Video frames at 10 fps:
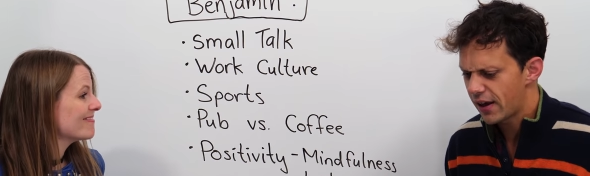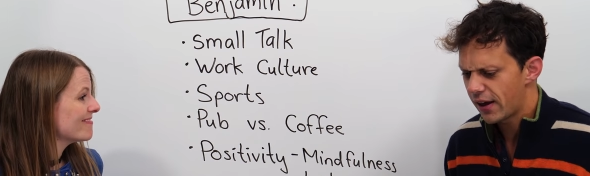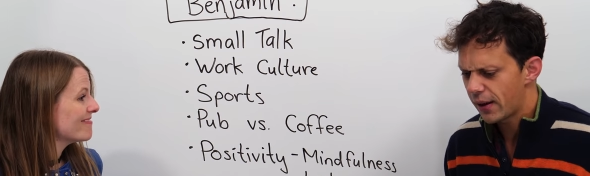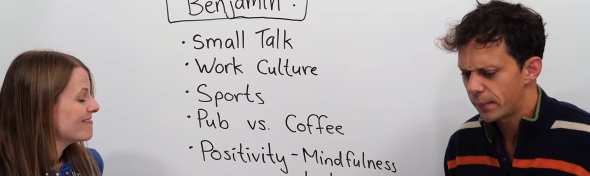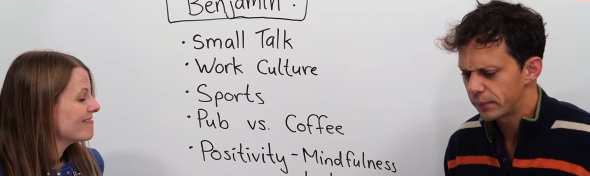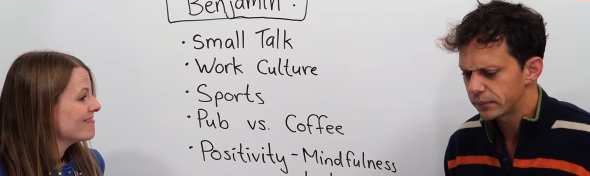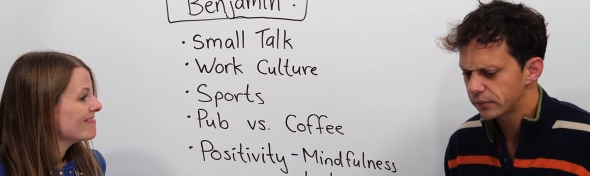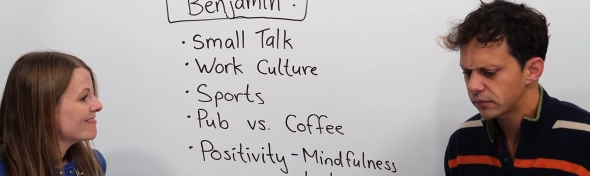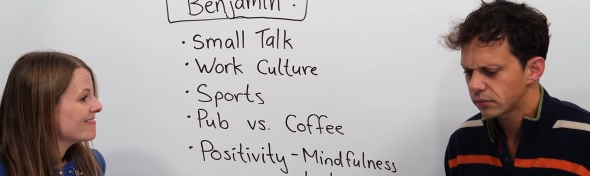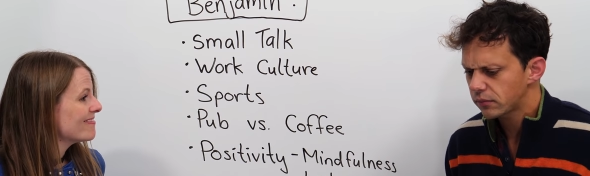Speaker 1: Um,
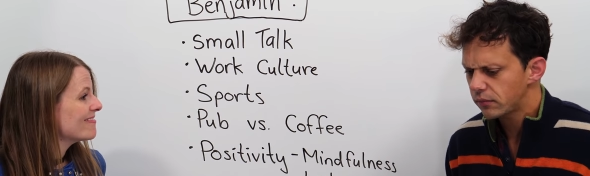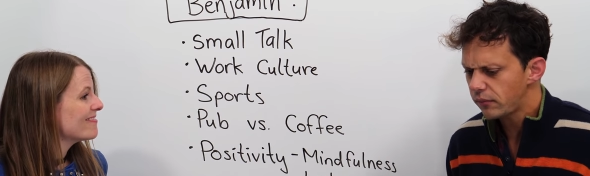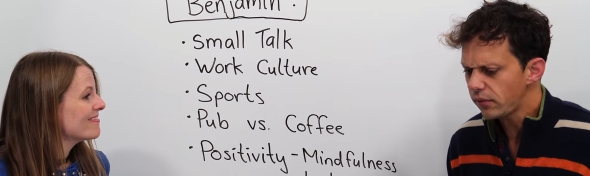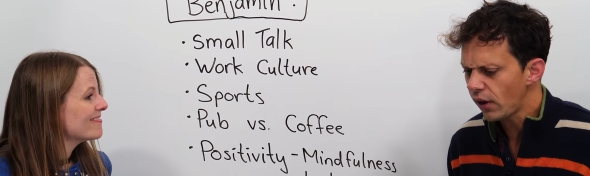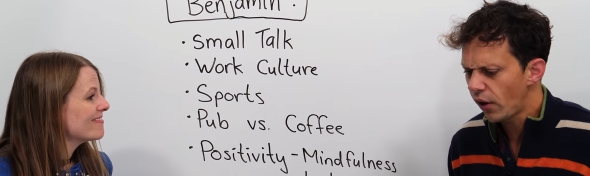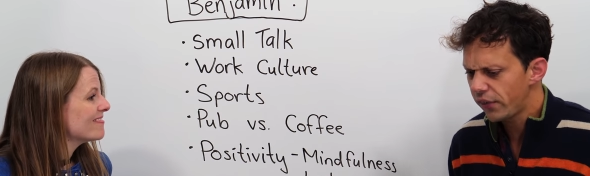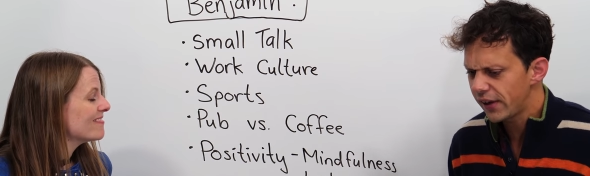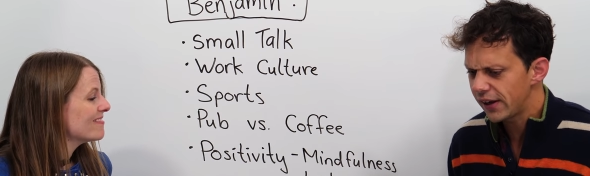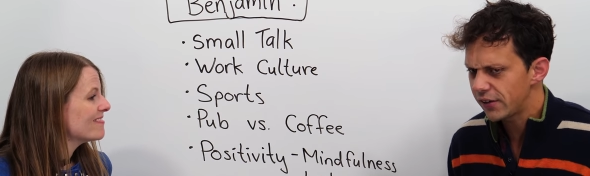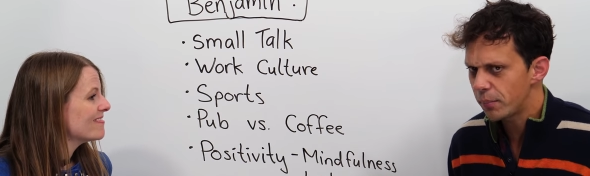I
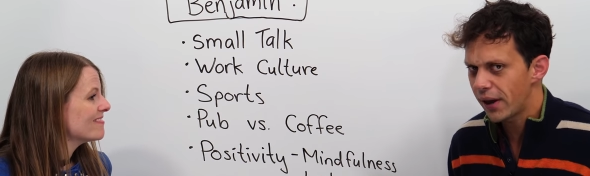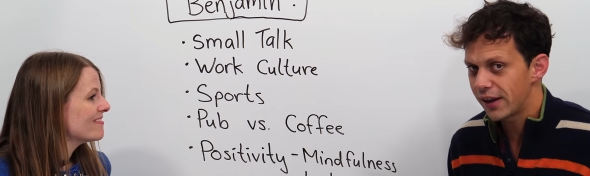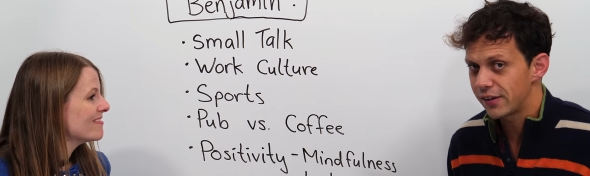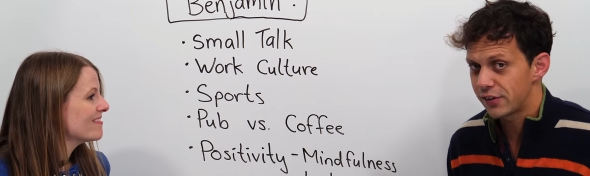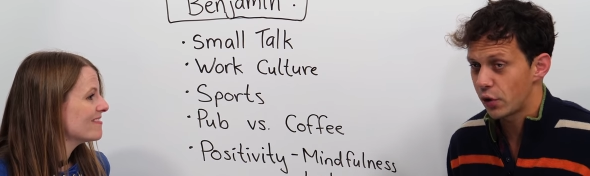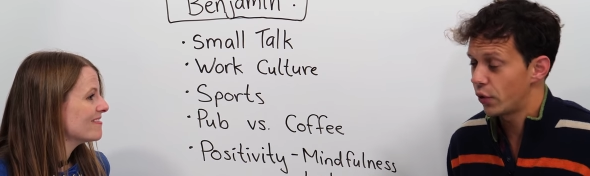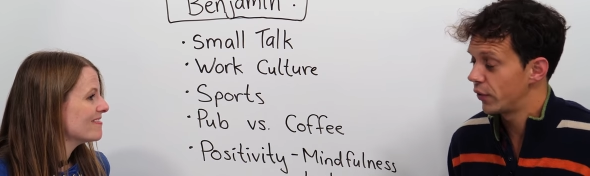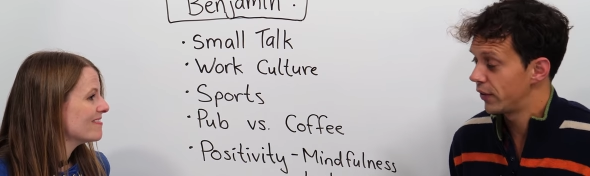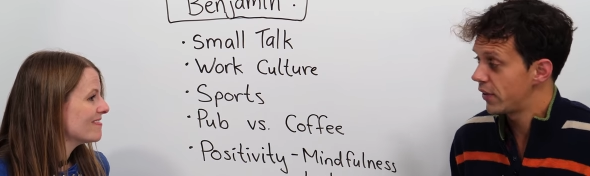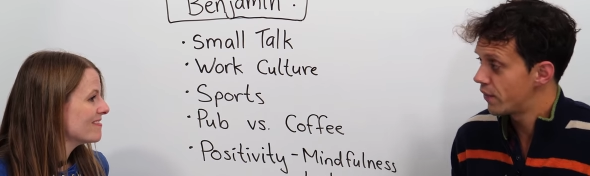think it depends
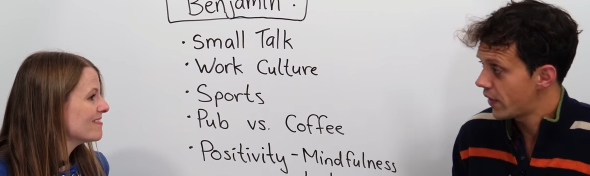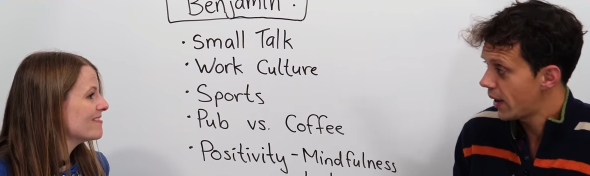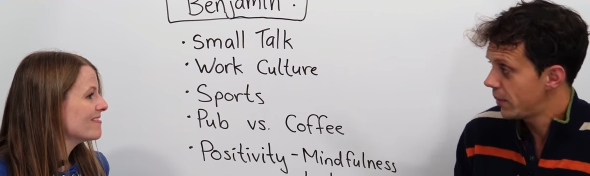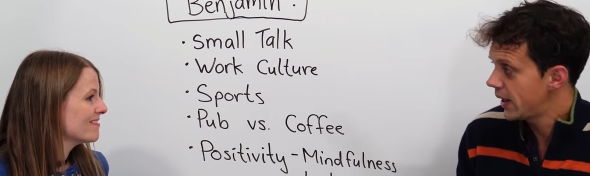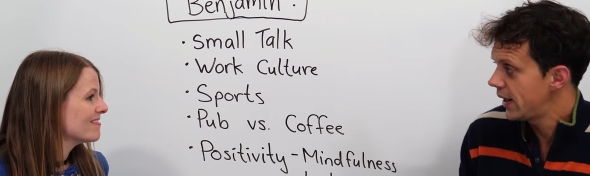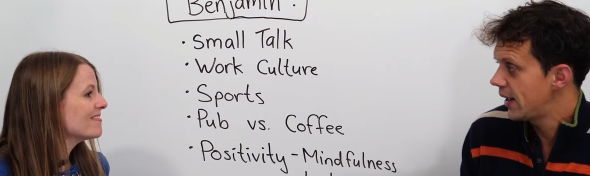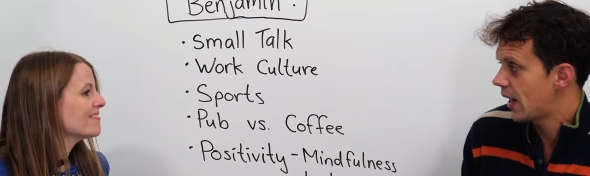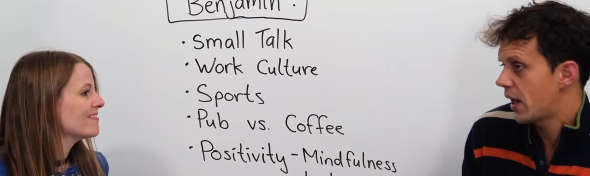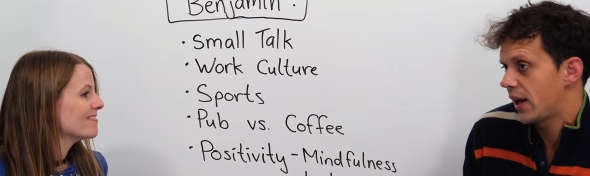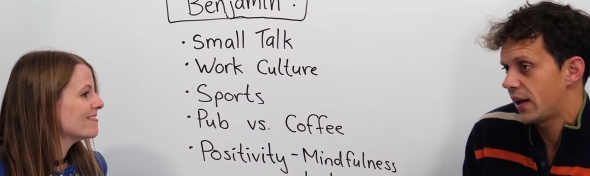on the family
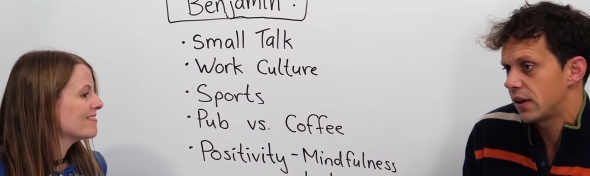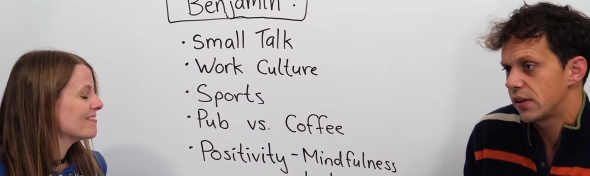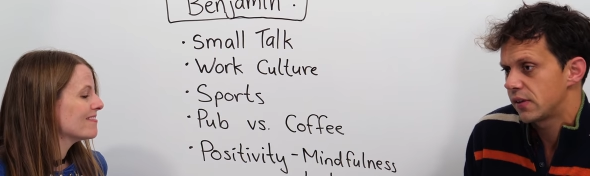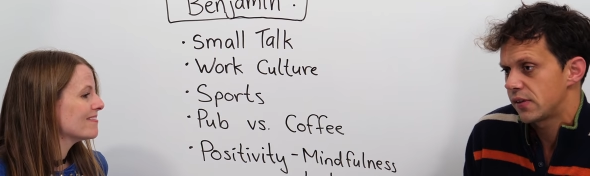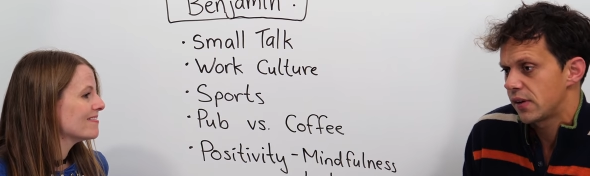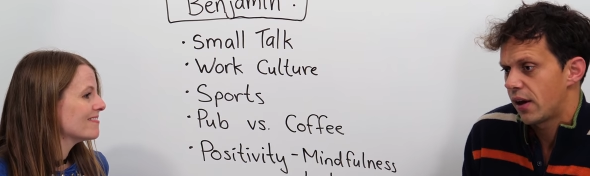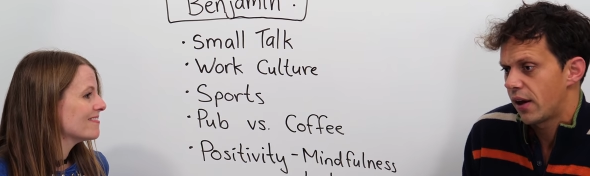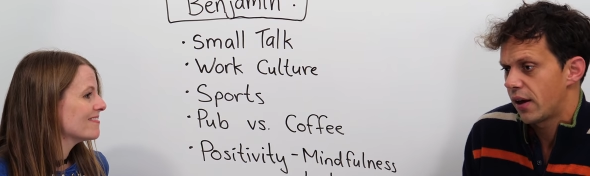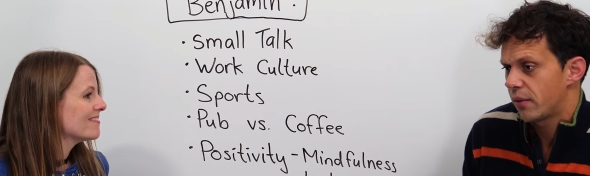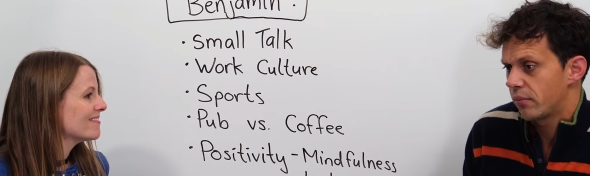and,
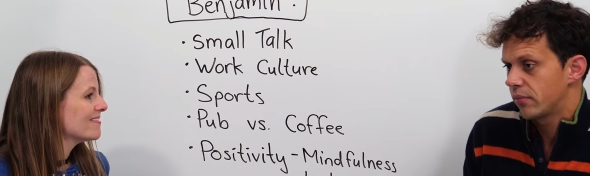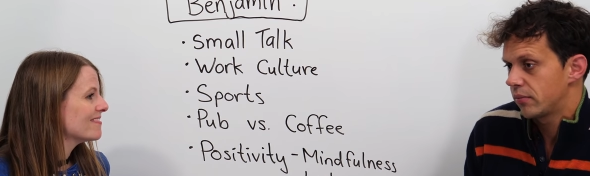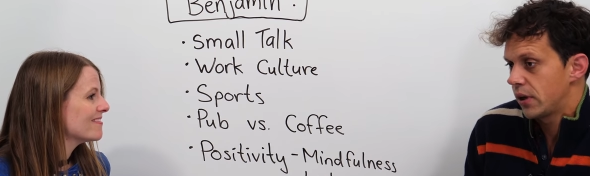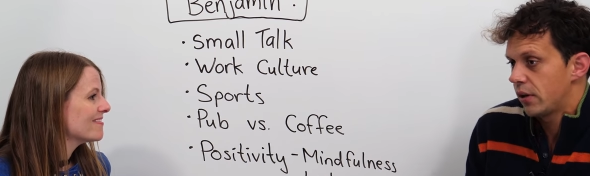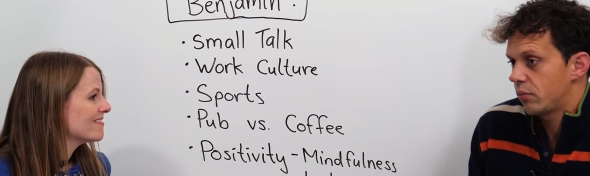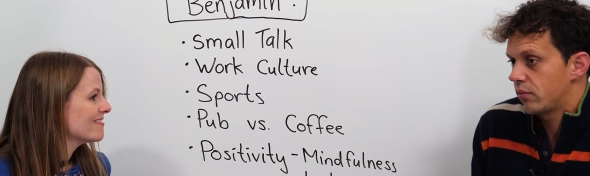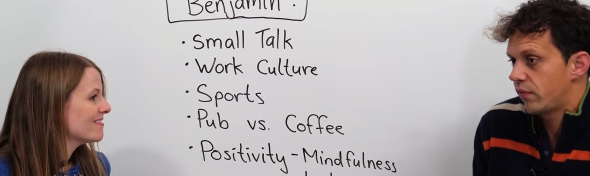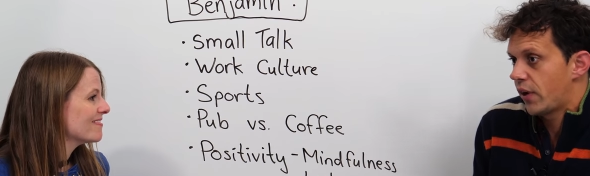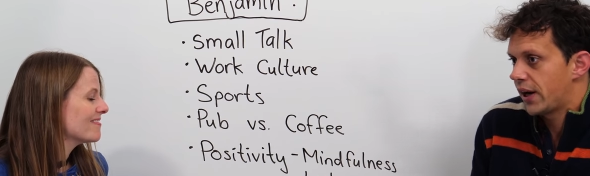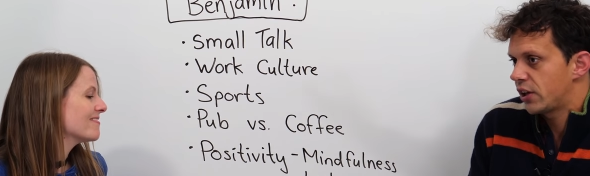um, you know,
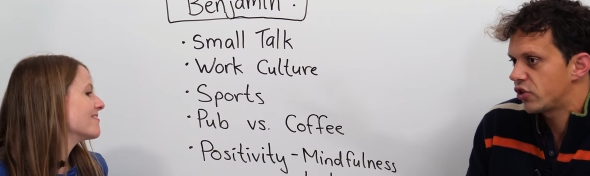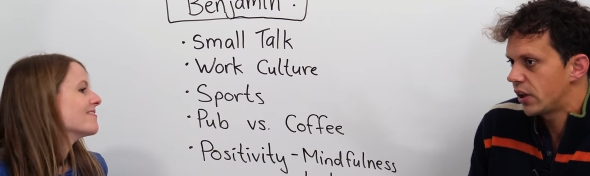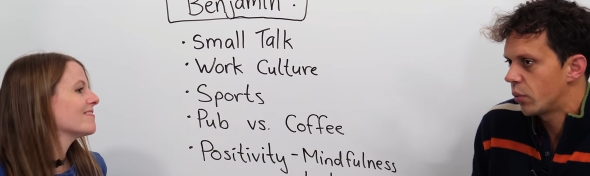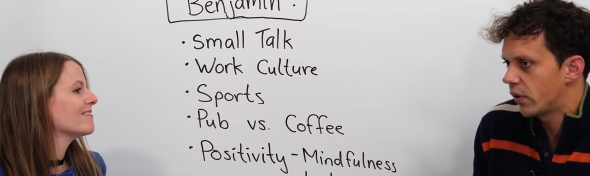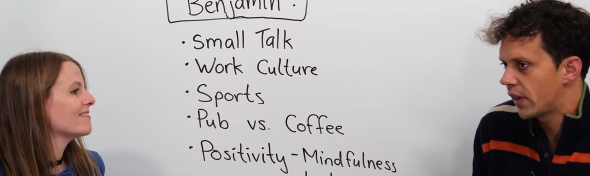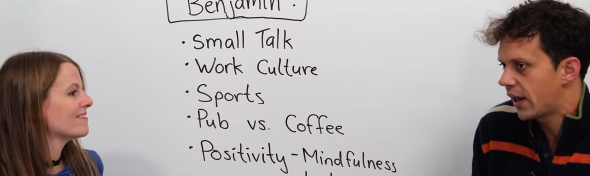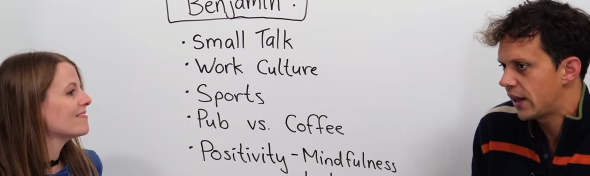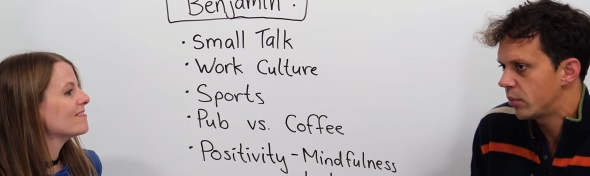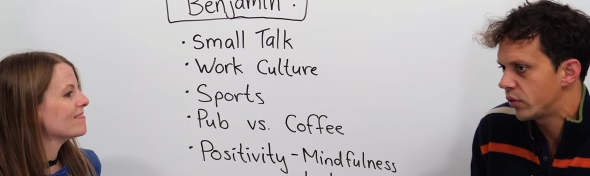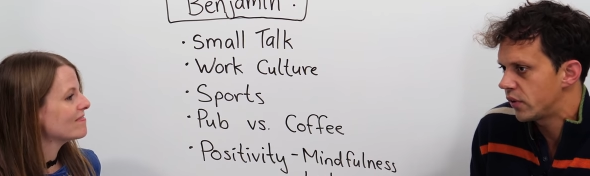financially what
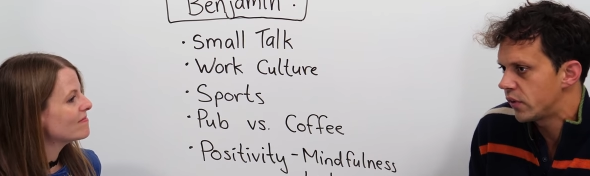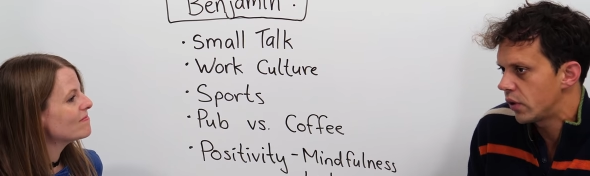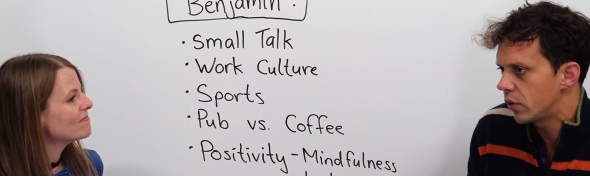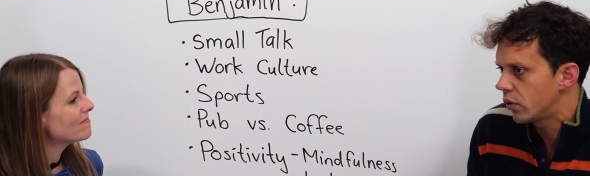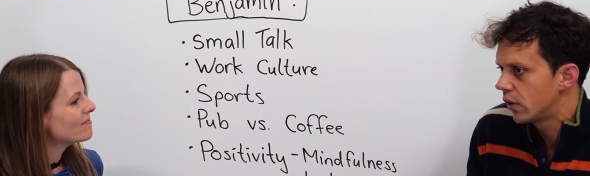they're able to do,